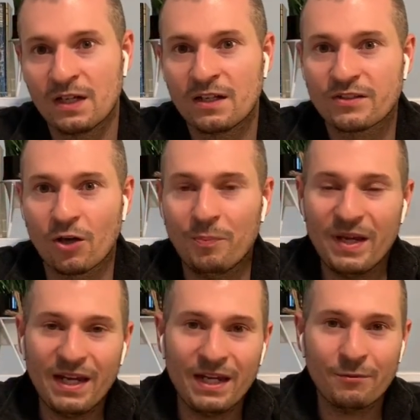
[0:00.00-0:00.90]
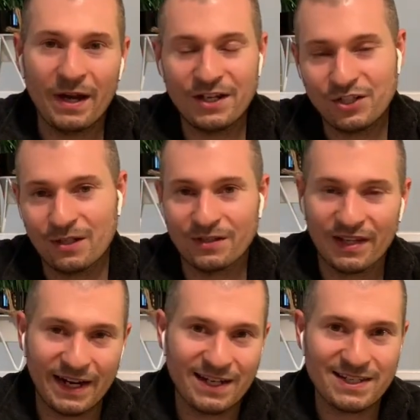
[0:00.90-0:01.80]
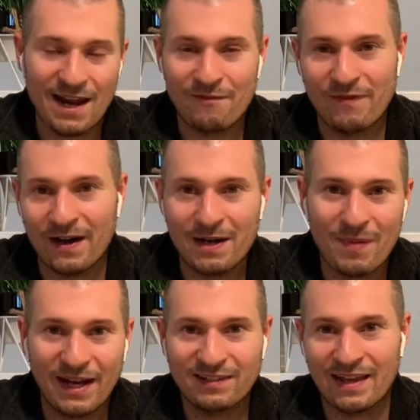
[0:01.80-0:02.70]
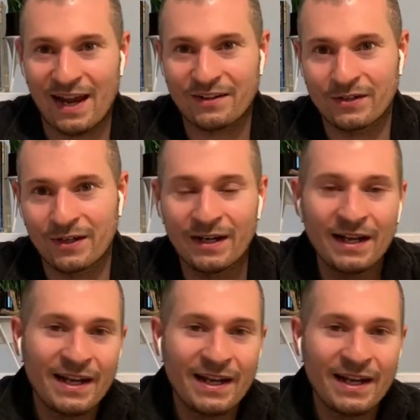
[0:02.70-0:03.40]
So PE ratios, like I said, vary by sector.